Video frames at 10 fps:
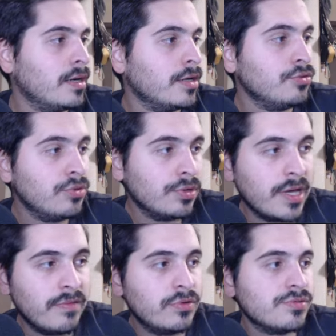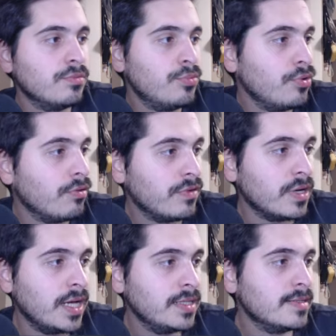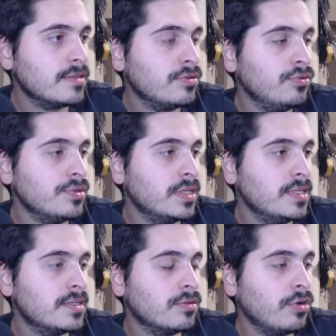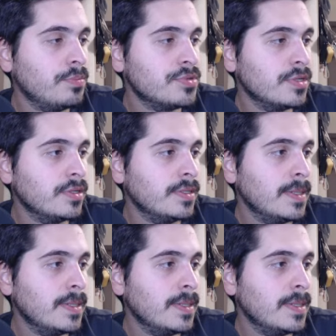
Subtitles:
You don't have also Bruno Fernandes, who is a decent option.